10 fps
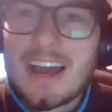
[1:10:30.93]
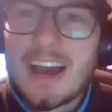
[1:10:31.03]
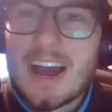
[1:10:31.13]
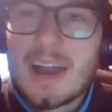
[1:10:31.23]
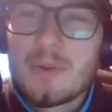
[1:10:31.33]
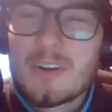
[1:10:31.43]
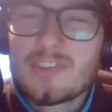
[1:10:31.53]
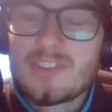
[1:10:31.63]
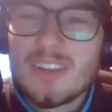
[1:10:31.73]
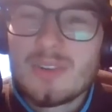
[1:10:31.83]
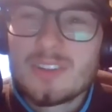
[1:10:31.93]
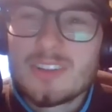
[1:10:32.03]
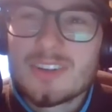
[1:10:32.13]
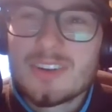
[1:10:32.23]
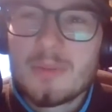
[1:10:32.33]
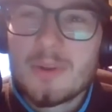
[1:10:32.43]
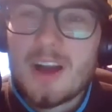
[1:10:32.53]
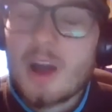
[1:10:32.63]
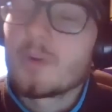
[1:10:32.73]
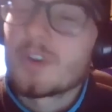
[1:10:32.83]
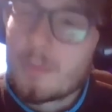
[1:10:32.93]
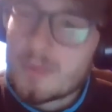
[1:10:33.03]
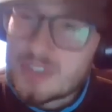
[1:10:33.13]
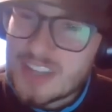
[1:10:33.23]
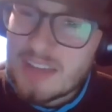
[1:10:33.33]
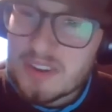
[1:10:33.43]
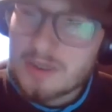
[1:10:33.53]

I'd wear a single digit number. I'd wear number 7.